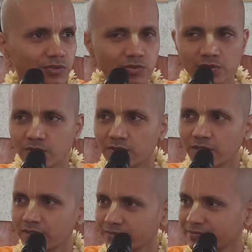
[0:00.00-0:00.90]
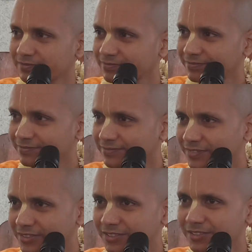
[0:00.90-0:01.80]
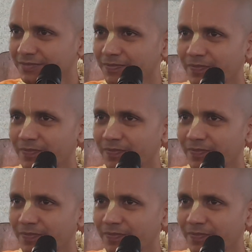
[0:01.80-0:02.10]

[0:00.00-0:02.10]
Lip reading: dhoti kurta. Isn't it?